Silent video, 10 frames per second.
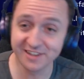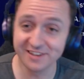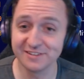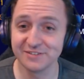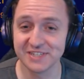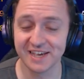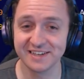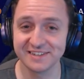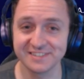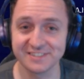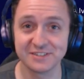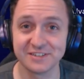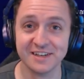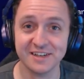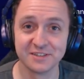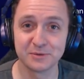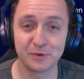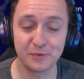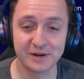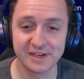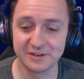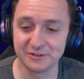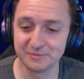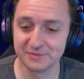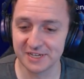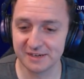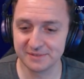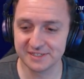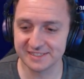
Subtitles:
to lose Ederson to a random Champions